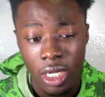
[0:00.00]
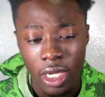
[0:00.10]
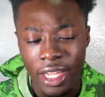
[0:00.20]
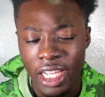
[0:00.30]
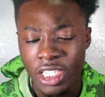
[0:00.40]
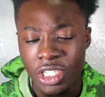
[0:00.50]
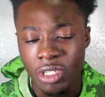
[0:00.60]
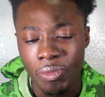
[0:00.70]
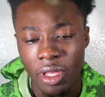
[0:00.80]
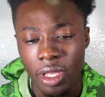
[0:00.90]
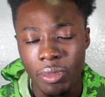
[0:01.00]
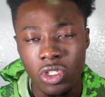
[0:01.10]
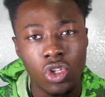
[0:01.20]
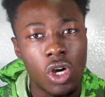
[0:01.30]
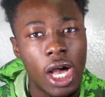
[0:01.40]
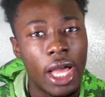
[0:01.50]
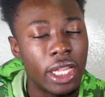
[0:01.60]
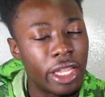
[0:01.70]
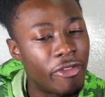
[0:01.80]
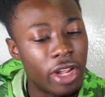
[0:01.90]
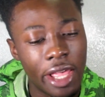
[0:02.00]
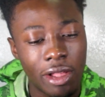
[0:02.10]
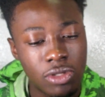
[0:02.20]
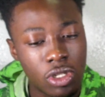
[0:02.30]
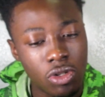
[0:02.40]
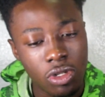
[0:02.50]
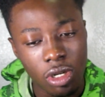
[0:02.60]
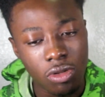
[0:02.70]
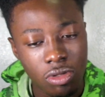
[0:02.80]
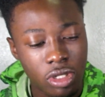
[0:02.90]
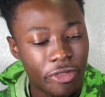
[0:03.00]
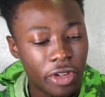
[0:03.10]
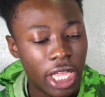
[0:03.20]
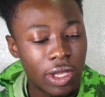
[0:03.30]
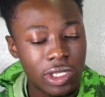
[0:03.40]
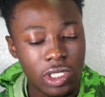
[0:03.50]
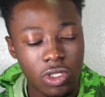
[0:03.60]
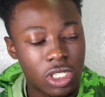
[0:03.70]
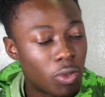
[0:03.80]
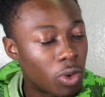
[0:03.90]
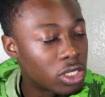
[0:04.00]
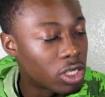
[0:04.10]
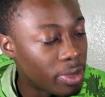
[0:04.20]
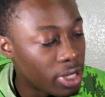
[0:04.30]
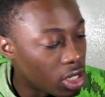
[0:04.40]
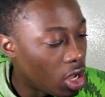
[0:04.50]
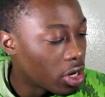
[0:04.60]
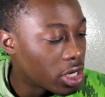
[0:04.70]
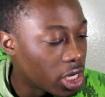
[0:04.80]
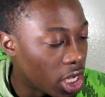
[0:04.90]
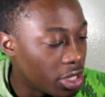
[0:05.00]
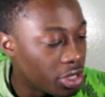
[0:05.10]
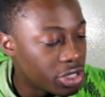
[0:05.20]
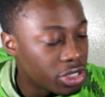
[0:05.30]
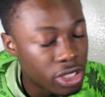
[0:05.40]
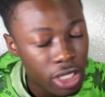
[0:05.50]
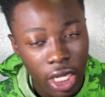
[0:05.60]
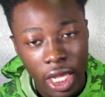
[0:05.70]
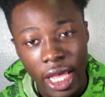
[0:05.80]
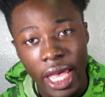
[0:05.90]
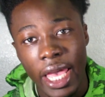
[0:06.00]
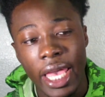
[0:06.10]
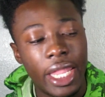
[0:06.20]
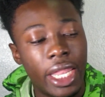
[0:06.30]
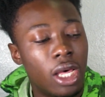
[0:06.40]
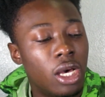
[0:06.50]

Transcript: And that's just me, but you know, a different language, I'm still, you know, different languages, you know, some words could be longer than others. And,